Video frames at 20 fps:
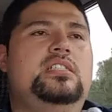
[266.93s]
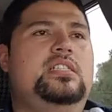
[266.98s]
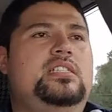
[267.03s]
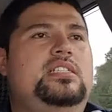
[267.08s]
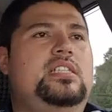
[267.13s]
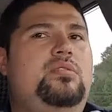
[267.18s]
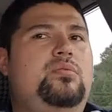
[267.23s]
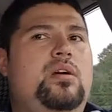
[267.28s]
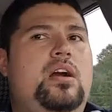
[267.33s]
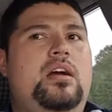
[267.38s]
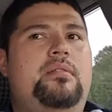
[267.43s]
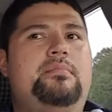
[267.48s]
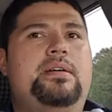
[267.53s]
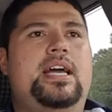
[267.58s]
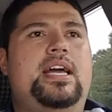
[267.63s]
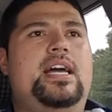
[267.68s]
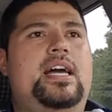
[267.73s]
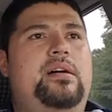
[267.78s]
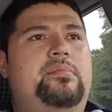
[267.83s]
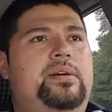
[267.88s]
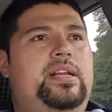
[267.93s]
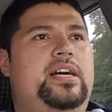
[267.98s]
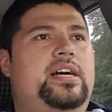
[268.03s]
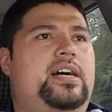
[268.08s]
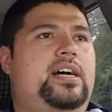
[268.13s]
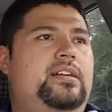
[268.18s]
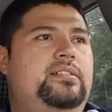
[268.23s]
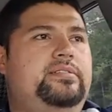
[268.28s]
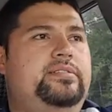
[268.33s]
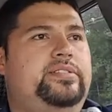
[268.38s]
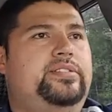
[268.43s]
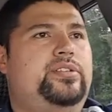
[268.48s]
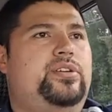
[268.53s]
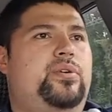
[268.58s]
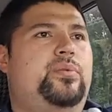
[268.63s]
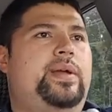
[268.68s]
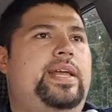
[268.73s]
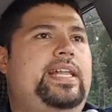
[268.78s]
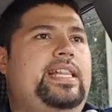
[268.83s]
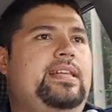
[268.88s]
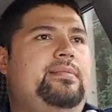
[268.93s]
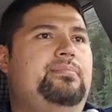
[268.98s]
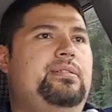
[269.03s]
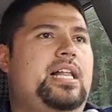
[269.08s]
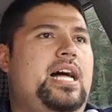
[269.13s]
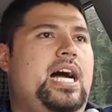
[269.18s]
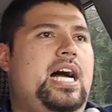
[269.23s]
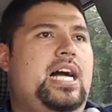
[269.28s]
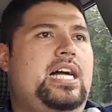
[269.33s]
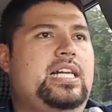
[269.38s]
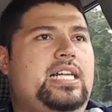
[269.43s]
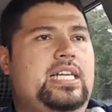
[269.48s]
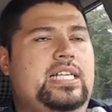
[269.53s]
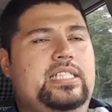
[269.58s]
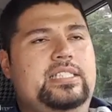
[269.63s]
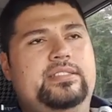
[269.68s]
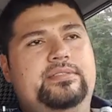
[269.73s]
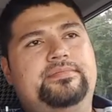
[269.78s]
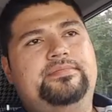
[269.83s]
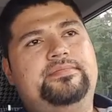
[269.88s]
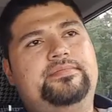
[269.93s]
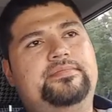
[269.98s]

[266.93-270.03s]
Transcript: see where I'm at. I'm gonna do a weekly blog and